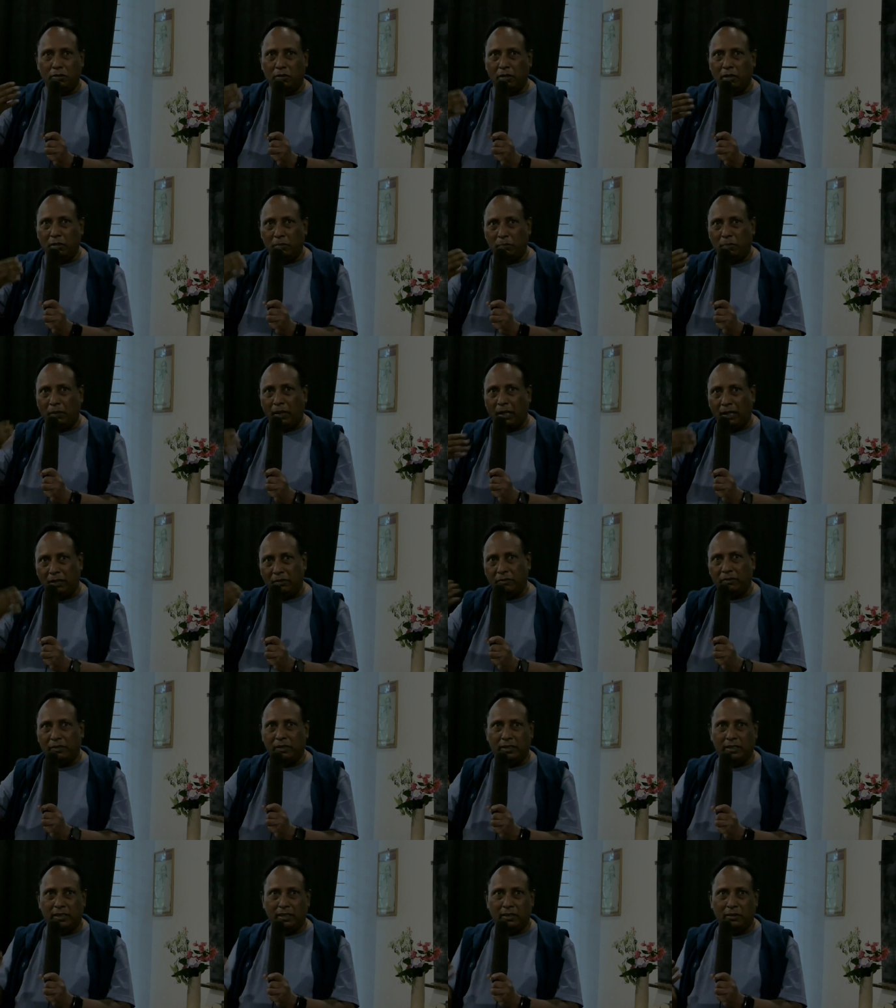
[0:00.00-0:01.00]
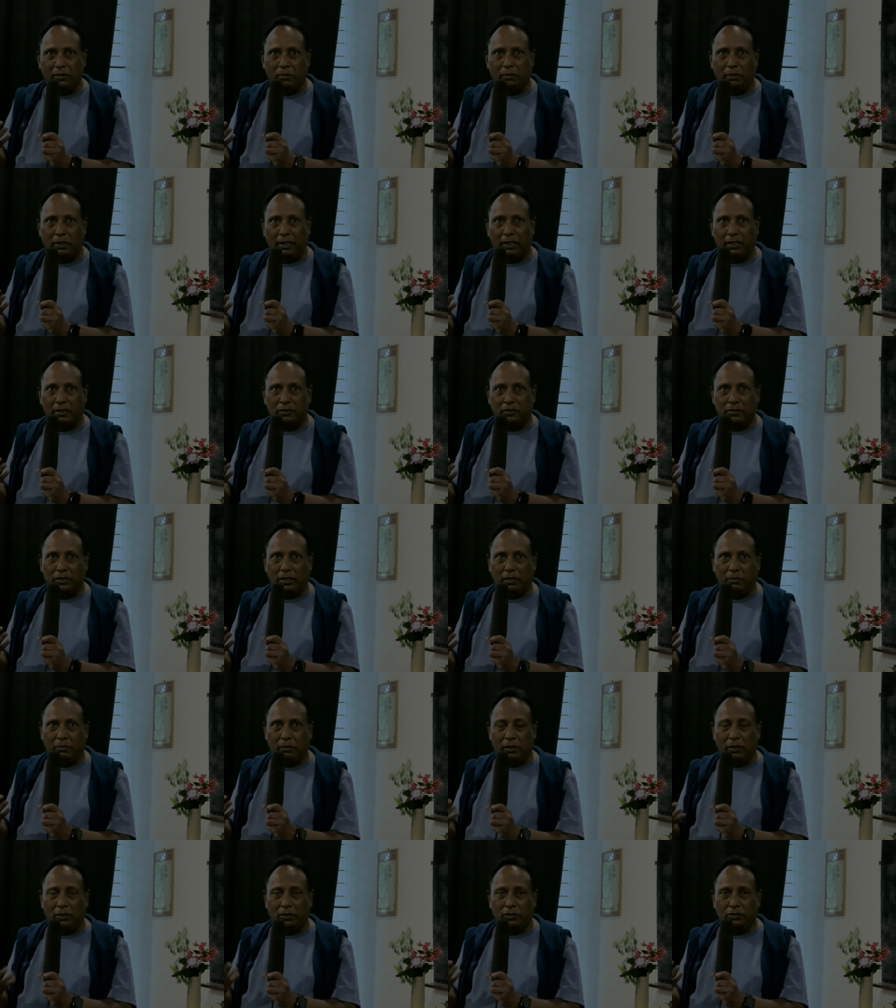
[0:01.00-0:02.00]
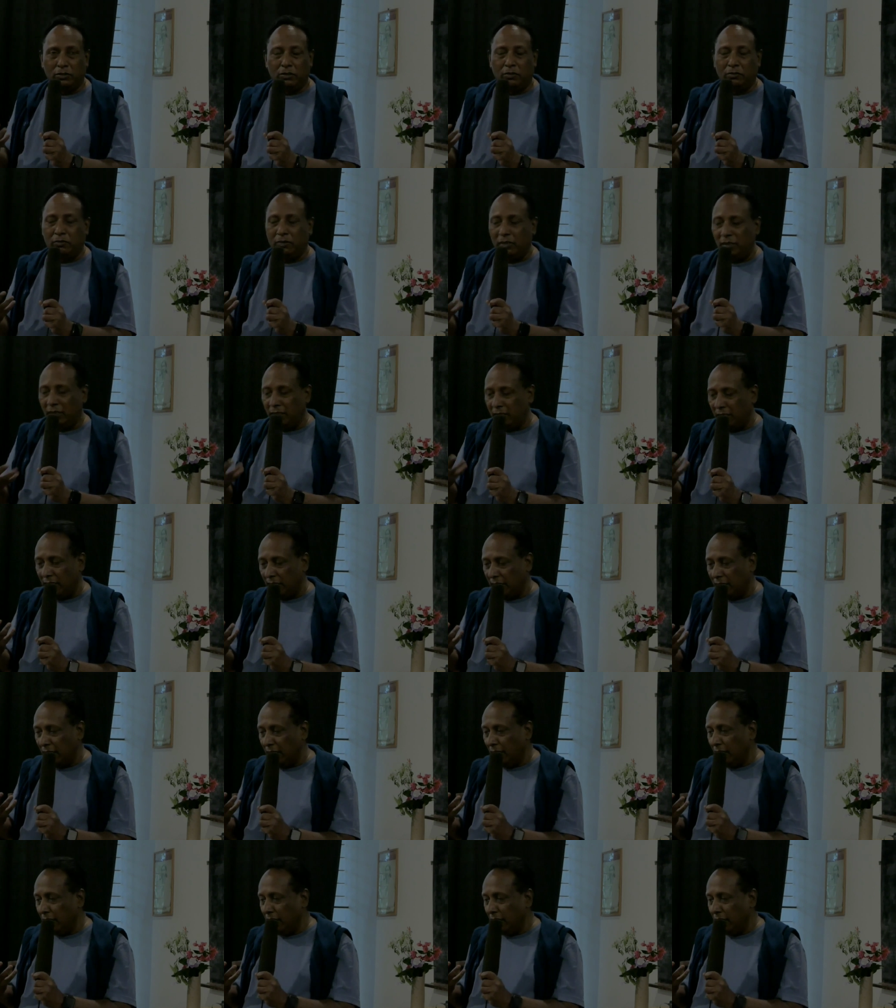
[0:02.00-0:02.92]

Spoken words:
on par with Palestine because of their